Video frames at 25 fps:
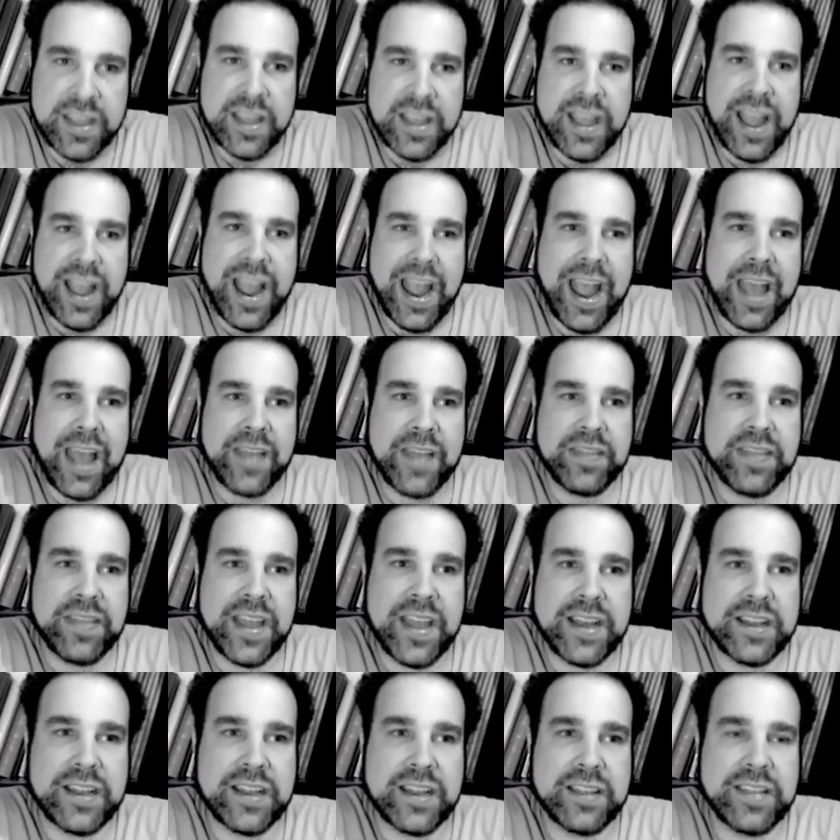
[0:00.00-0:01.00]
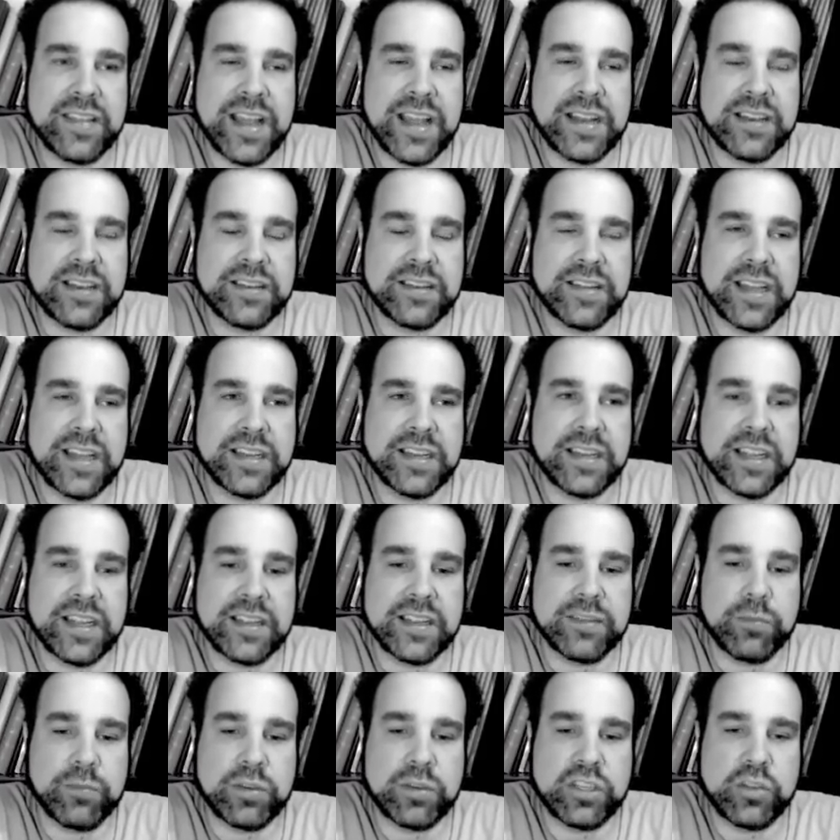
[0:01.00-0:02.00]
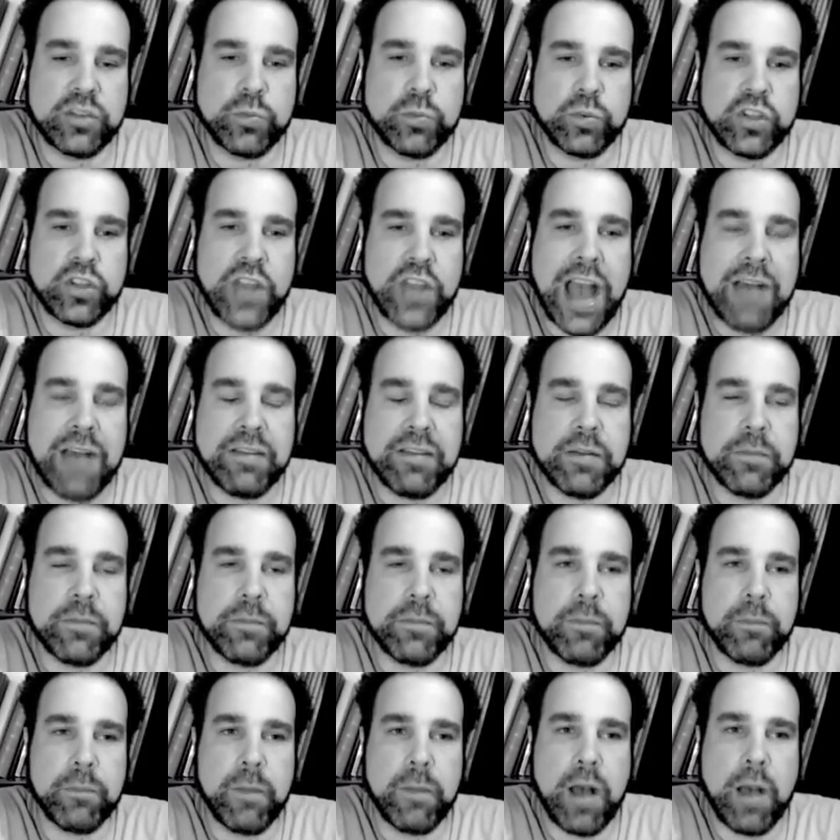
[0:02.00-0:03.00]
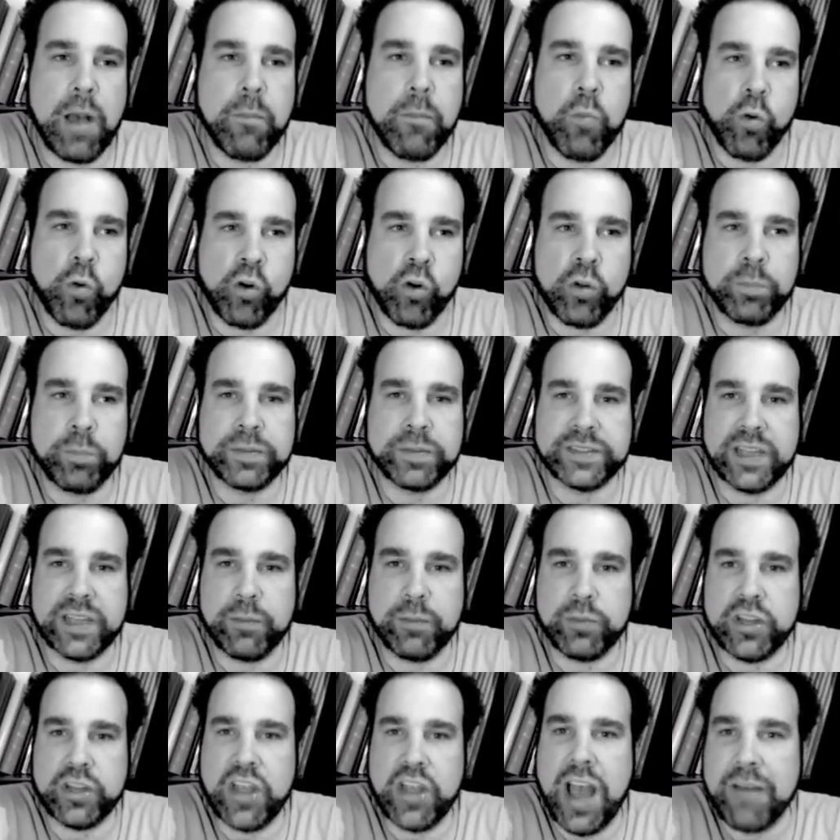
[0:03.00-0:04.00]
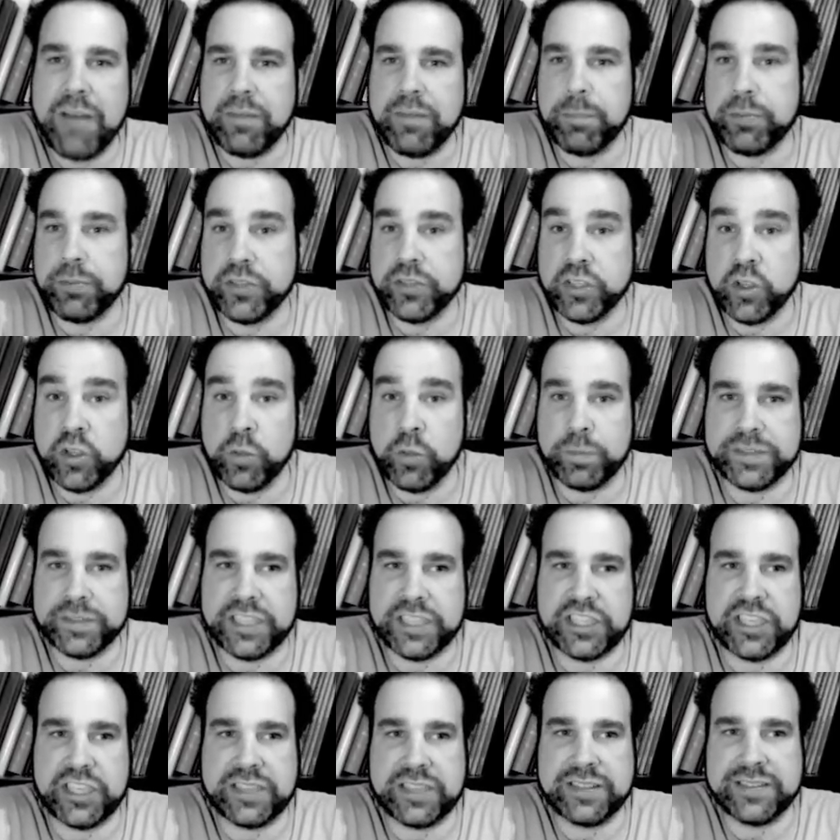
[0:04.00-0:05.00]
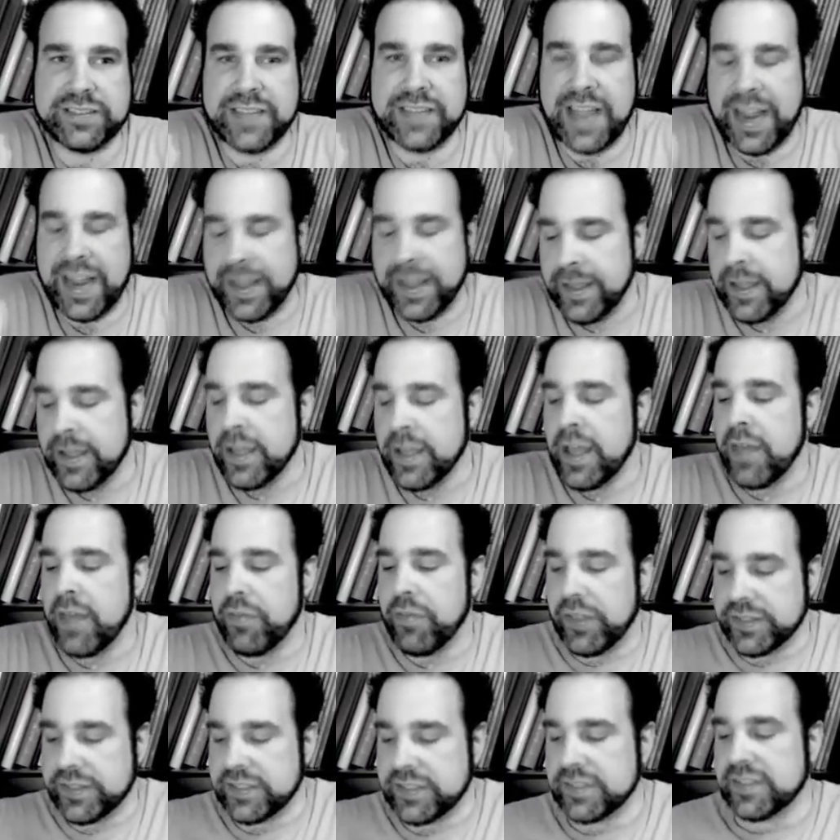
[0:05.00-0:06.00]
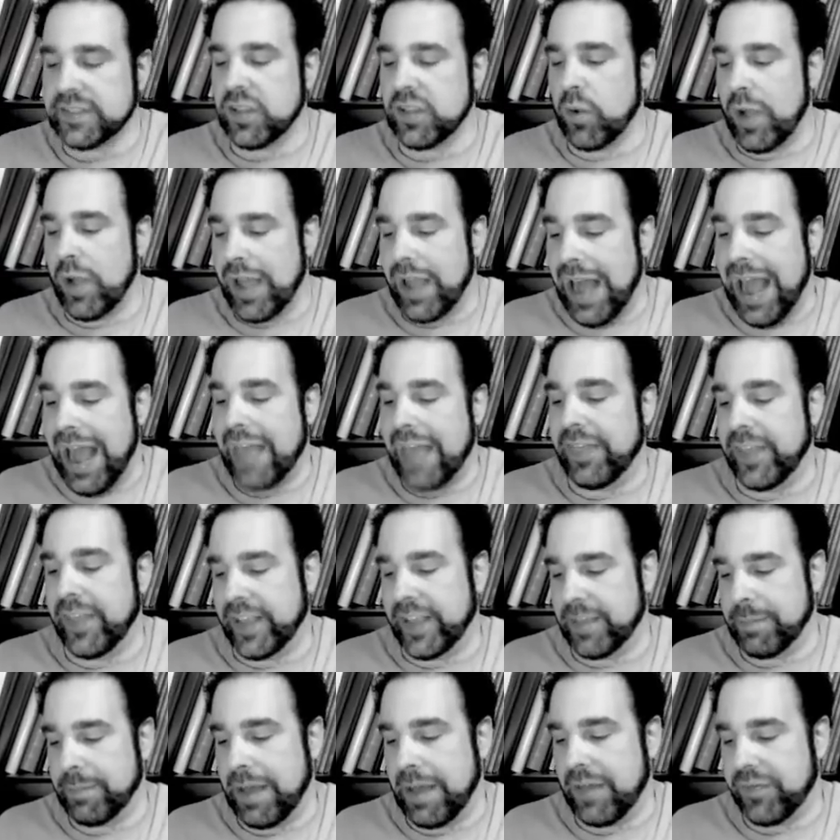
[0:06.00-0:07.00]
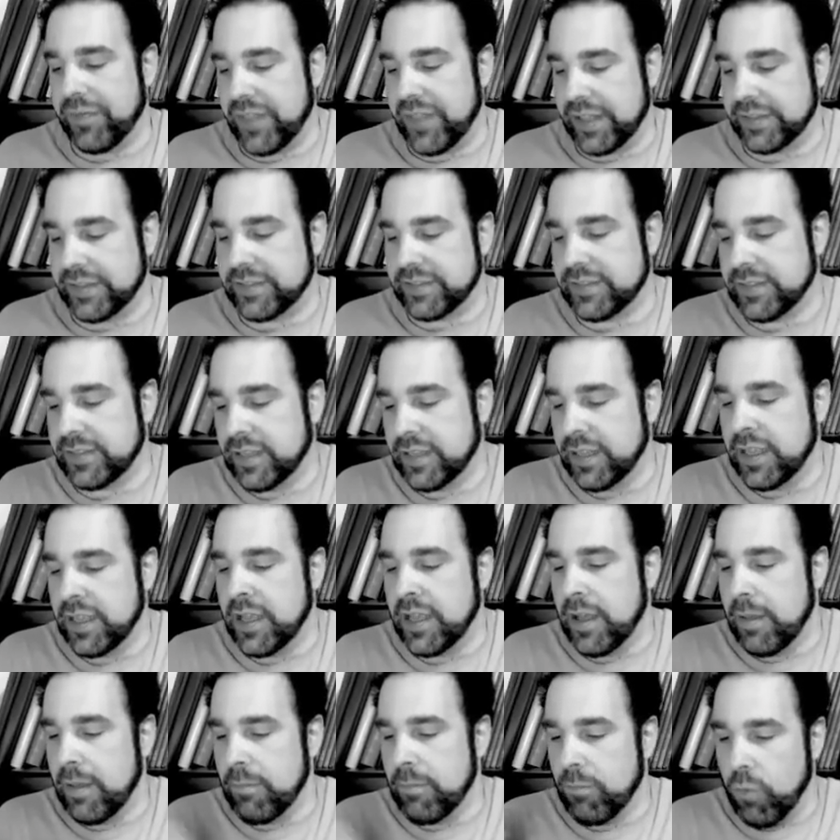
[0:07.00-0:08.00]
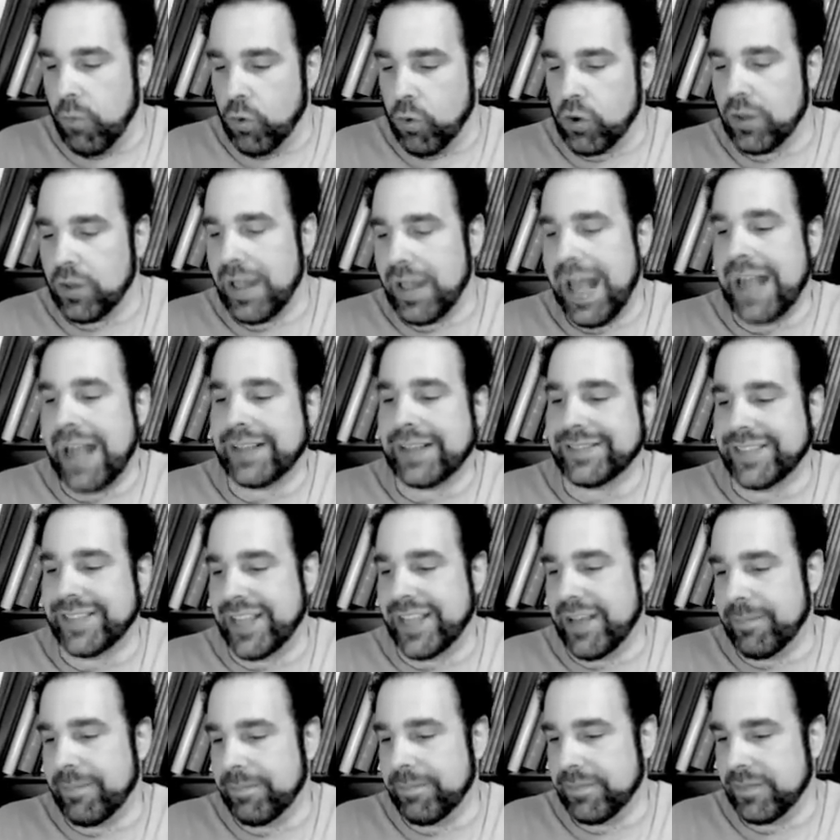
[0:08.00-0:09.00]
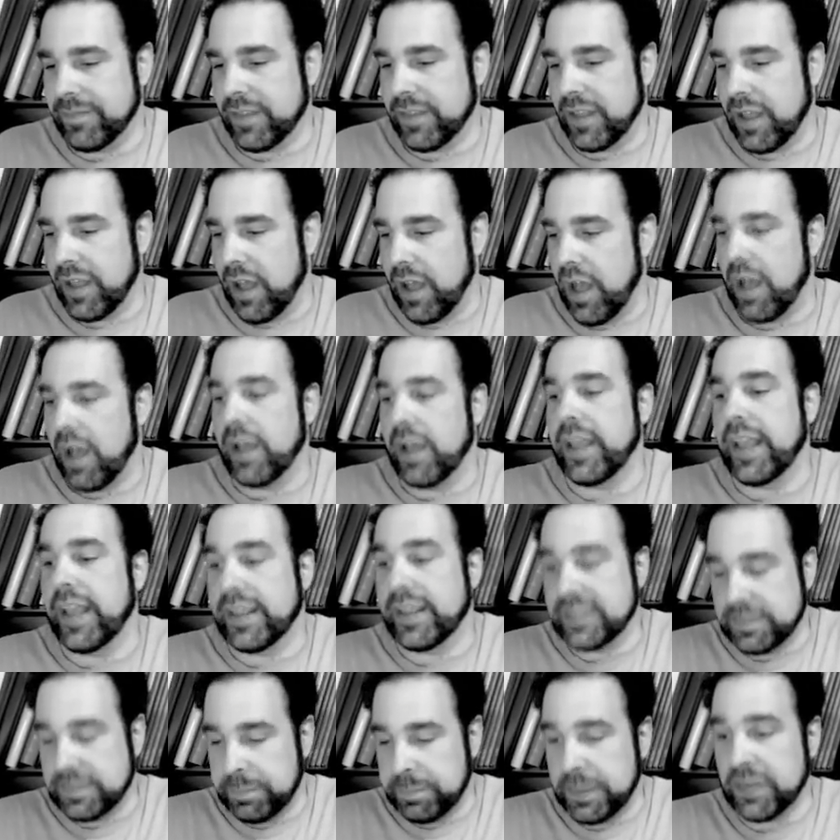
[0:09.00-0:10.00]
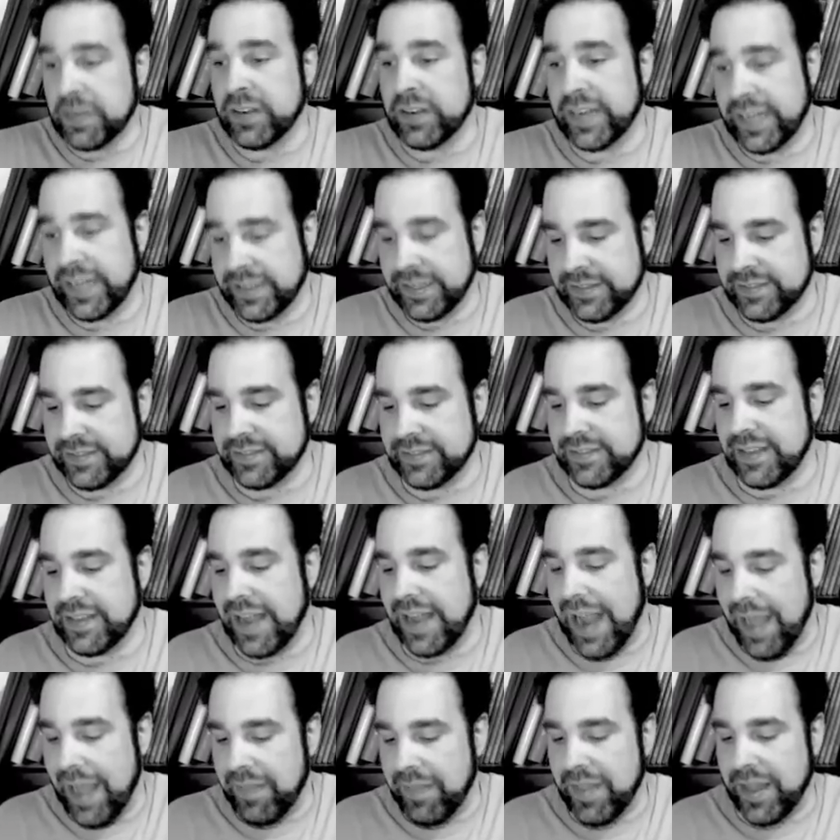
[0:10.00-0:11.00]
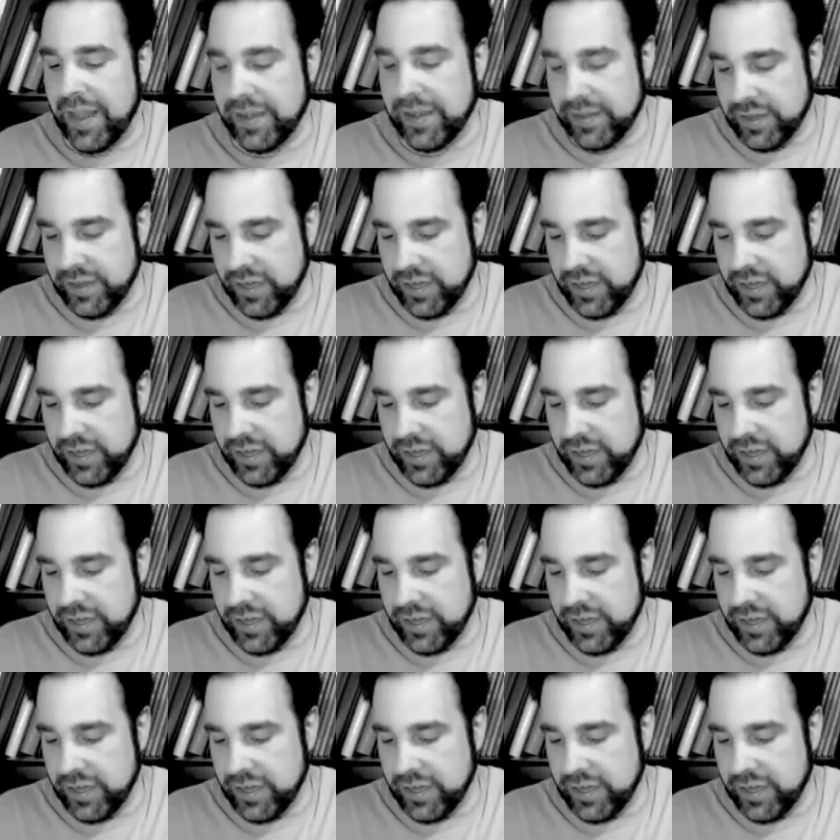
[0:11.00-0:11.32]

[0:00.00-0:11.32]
And then then then when you when you have a a moral when you have a political position say this is the way i think about this moral axiom uh, experience and then